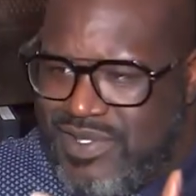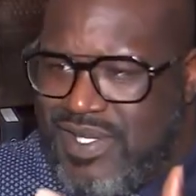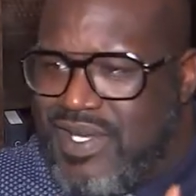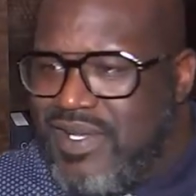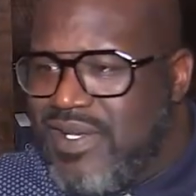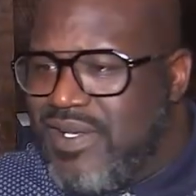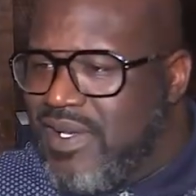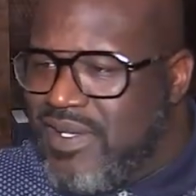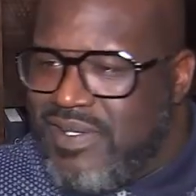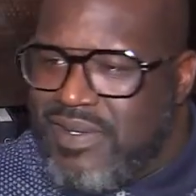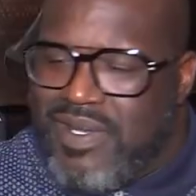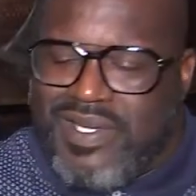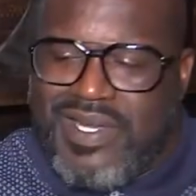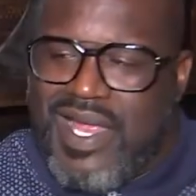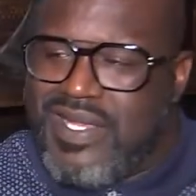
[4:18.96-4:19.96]
see
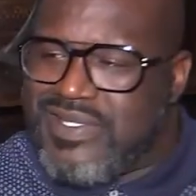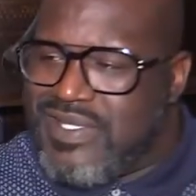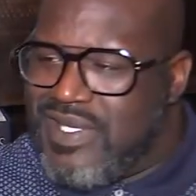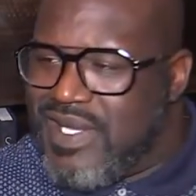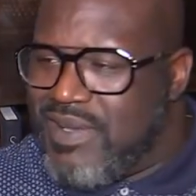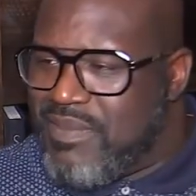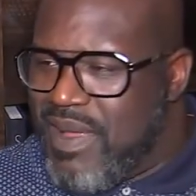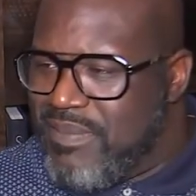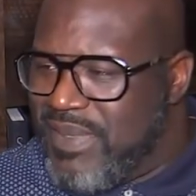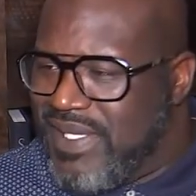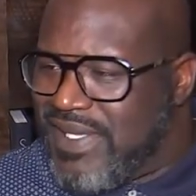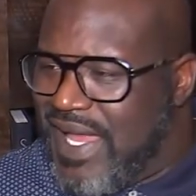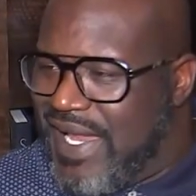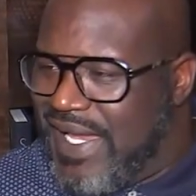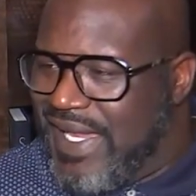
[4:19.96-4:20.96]
a nice looking
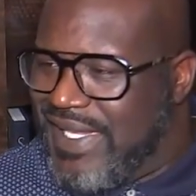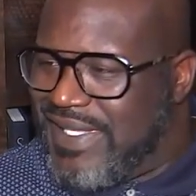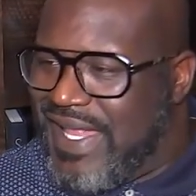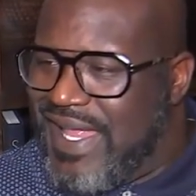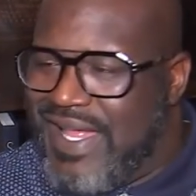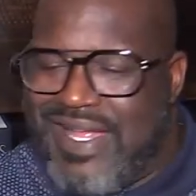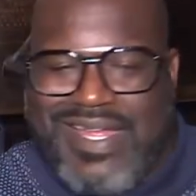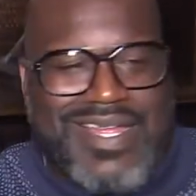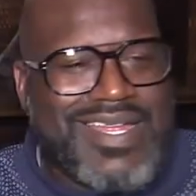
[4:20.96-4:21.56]
mamita linda.